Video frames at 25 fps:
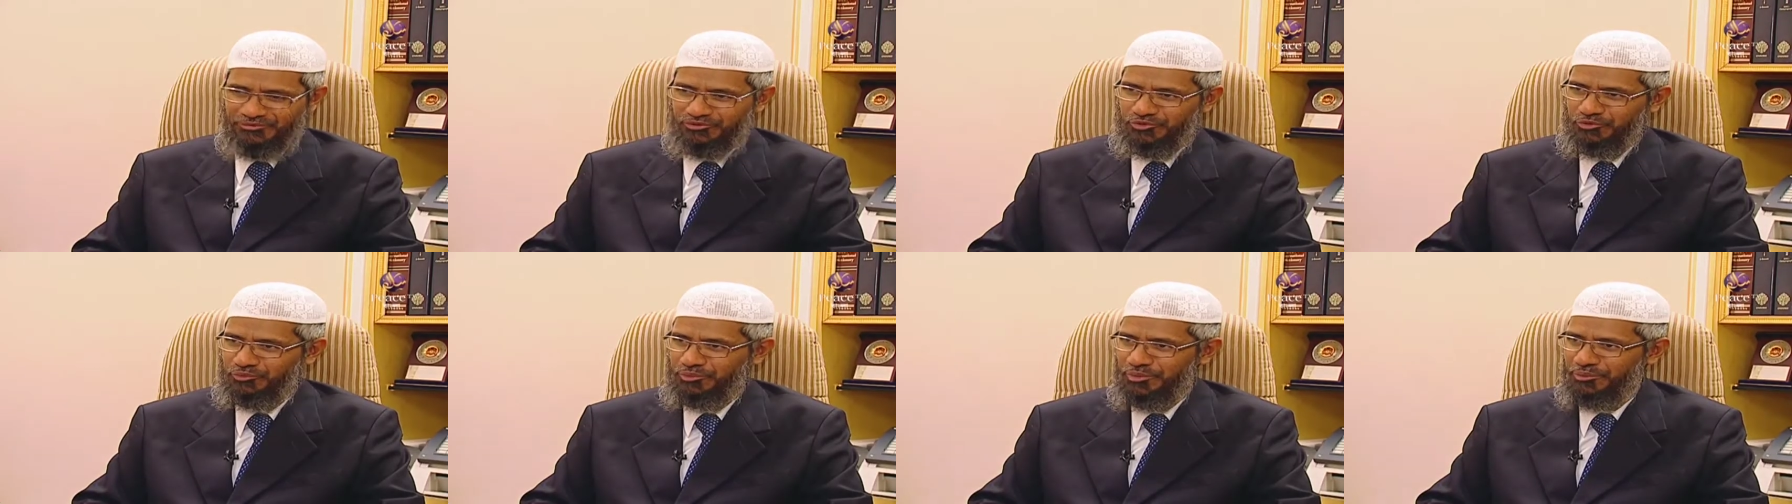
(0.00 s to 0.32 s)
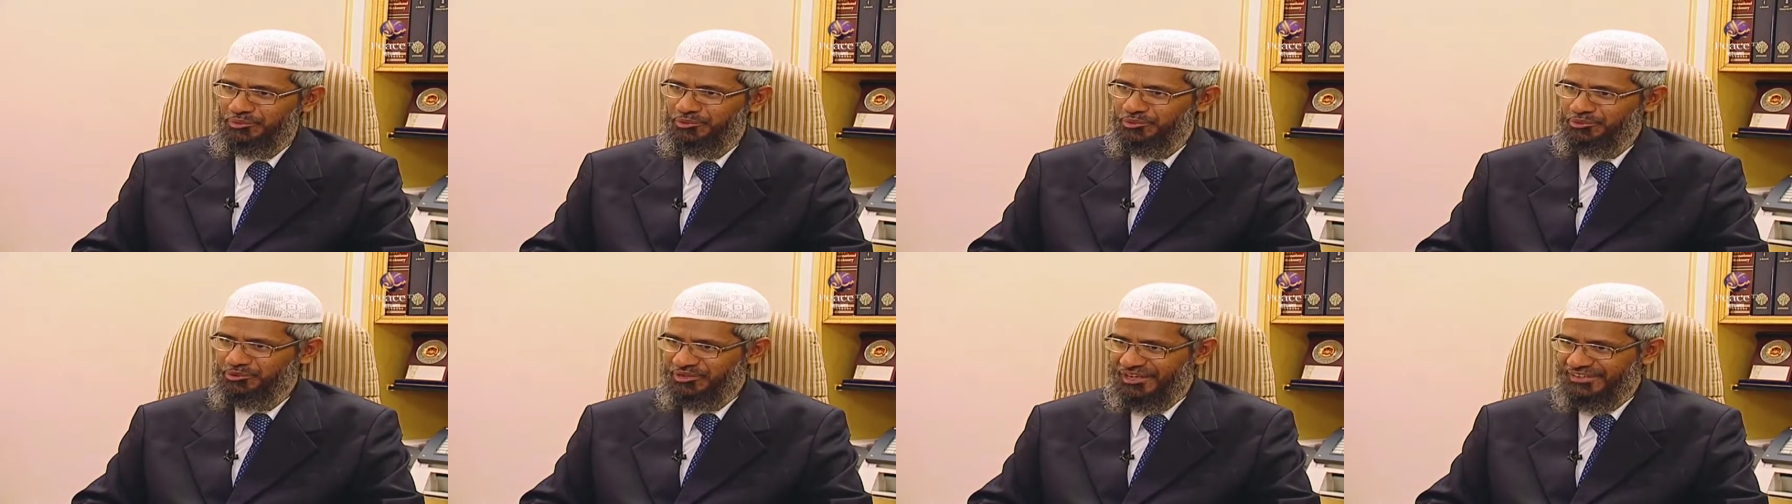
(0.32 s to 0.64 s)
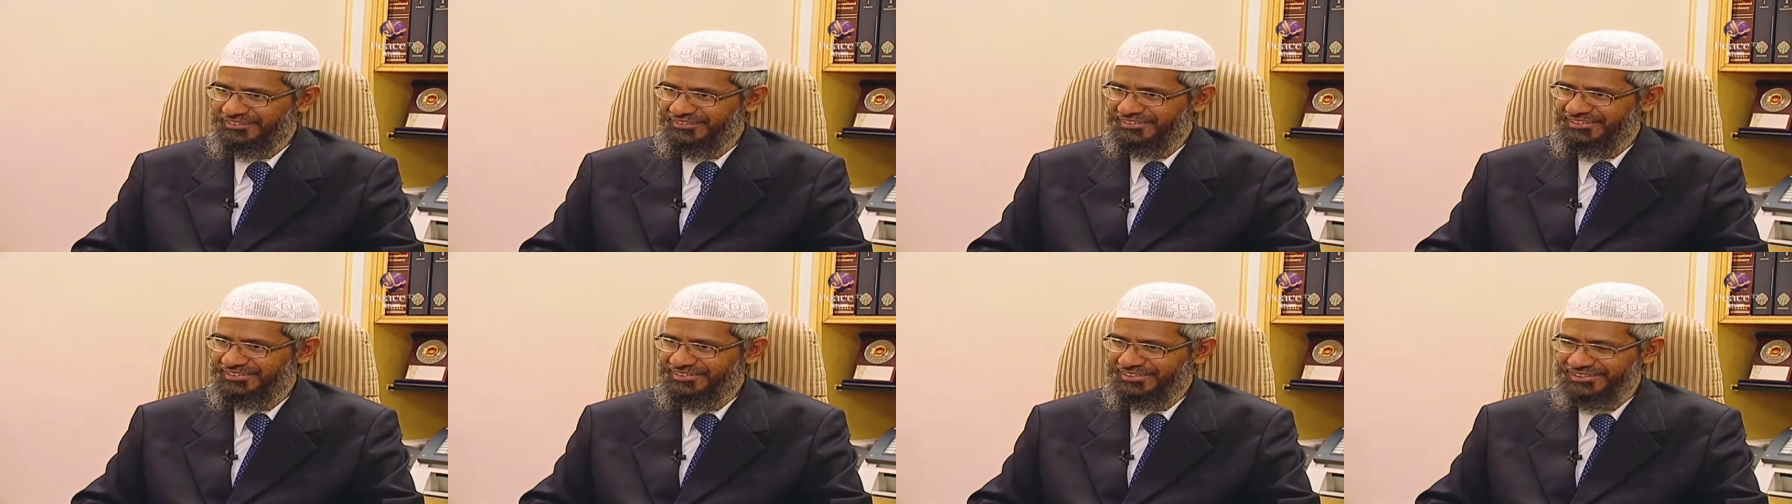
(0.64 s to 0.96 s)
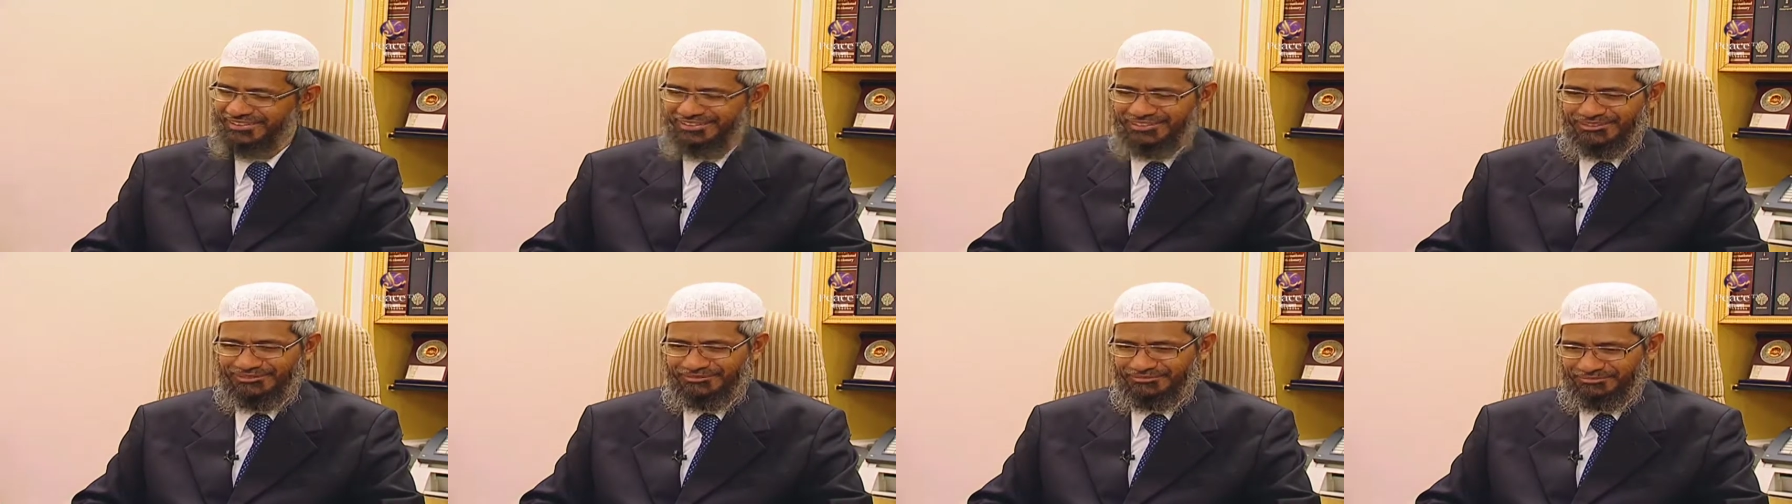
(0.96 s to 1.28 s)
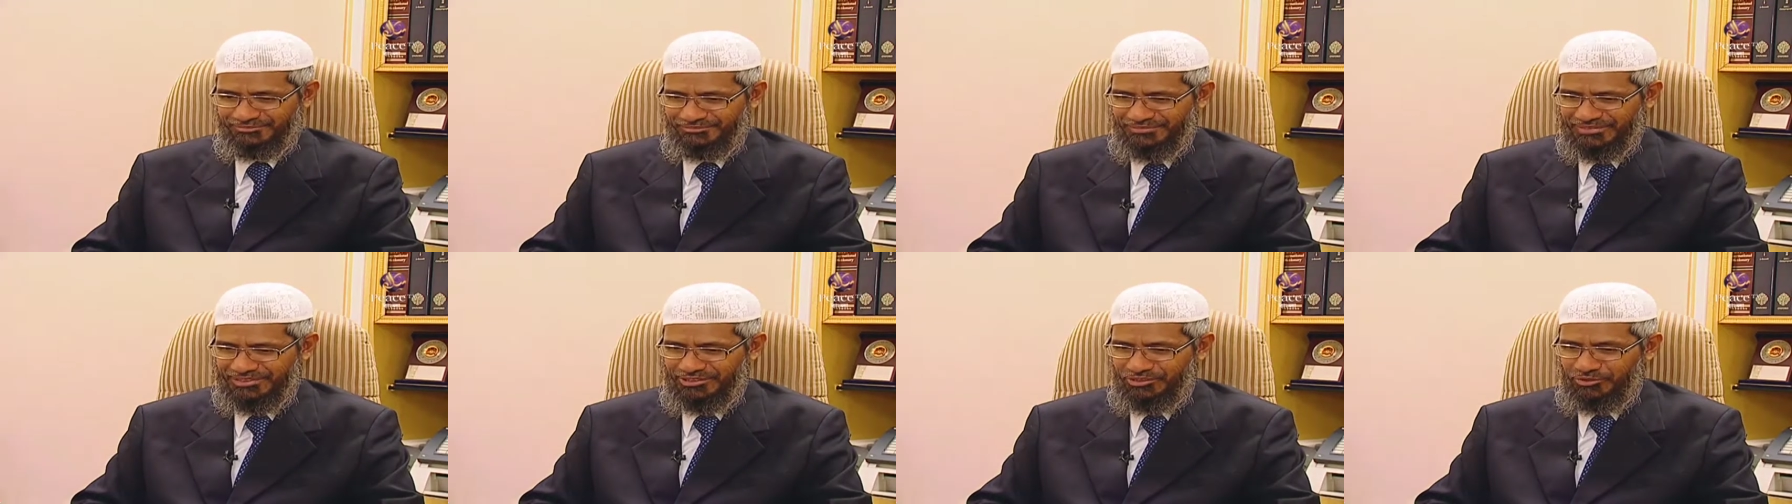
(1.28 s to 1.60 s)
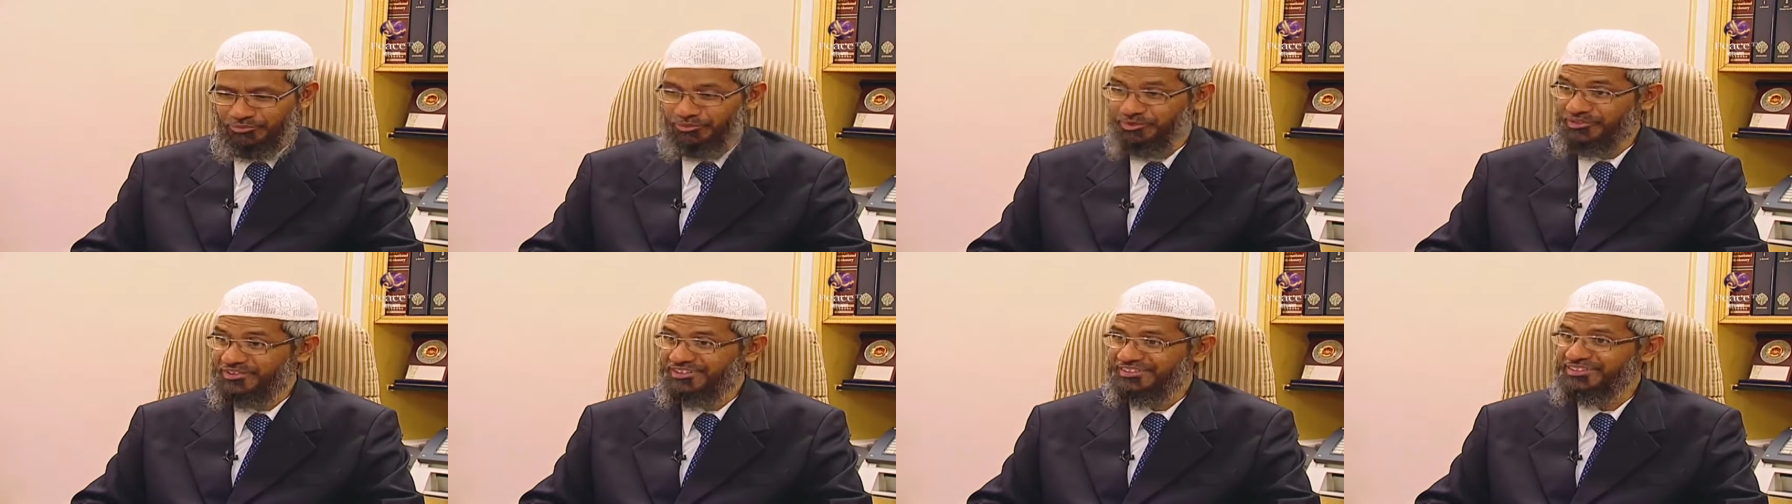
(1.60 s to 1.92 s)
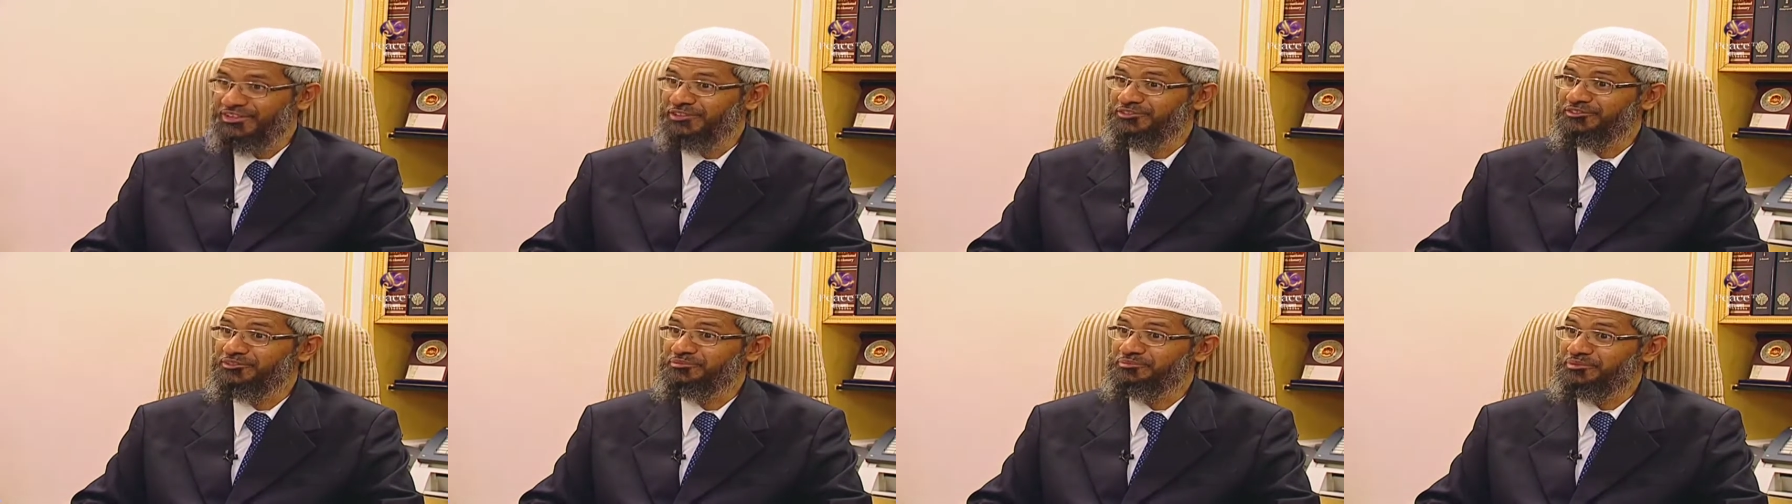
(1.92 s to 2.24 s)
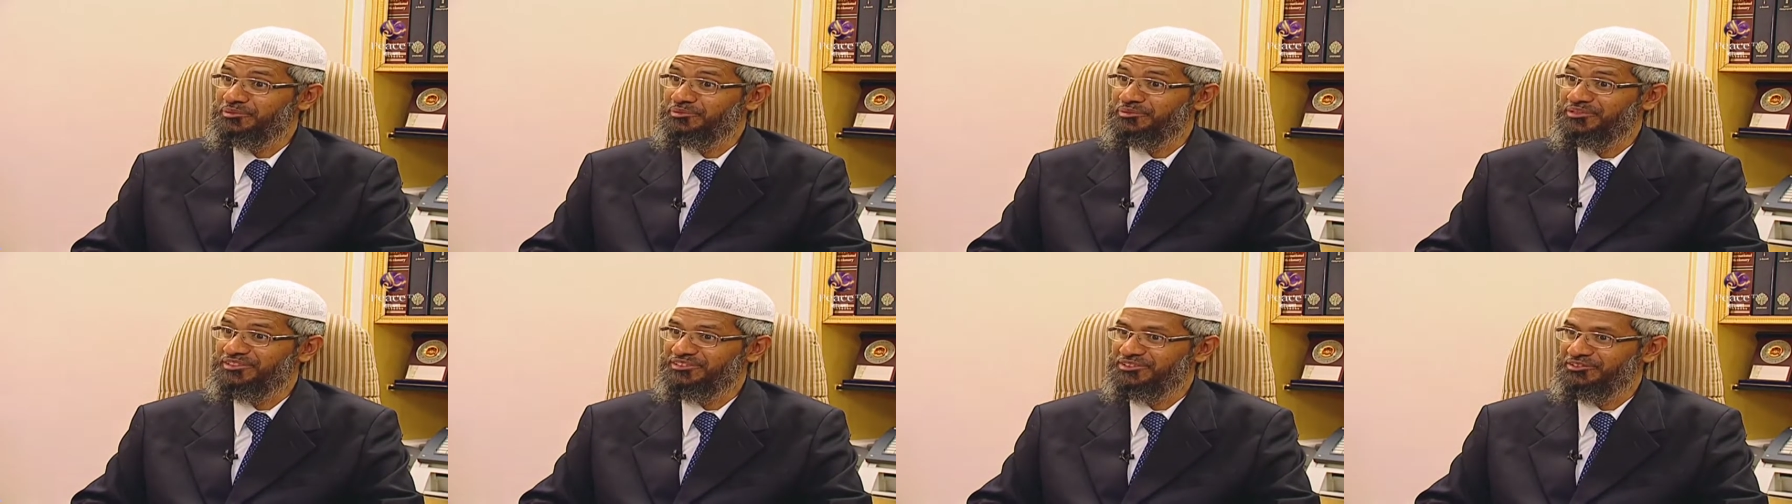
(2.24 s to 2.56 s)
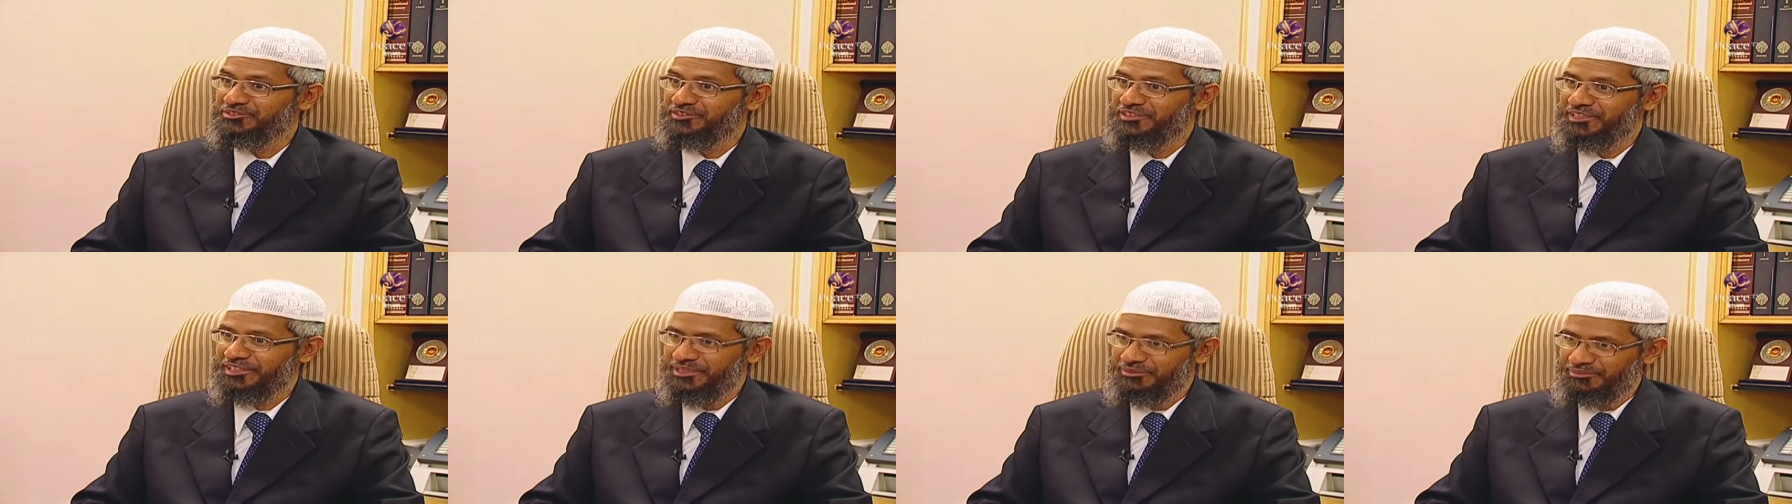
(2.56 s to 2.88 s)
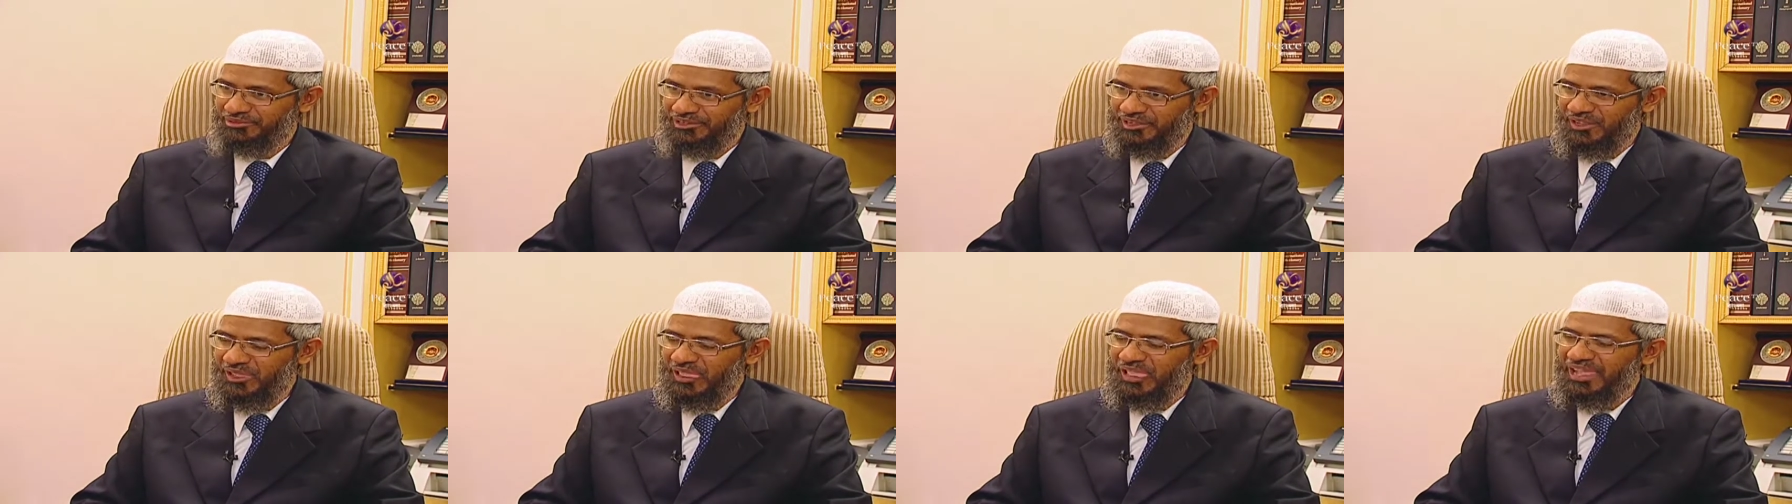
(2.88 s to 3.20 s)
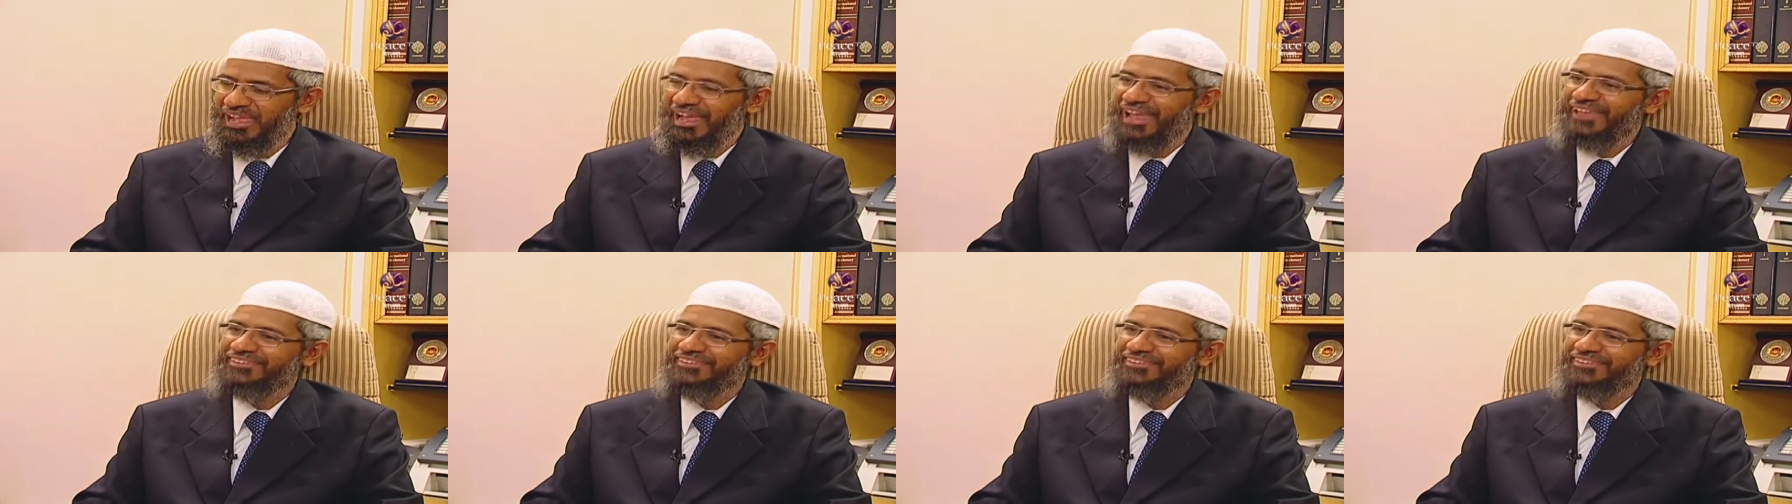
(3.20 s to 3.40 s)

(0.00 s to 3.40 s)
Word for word: a few people together there, but there were more than a 1,000 people in Saudi Arabia.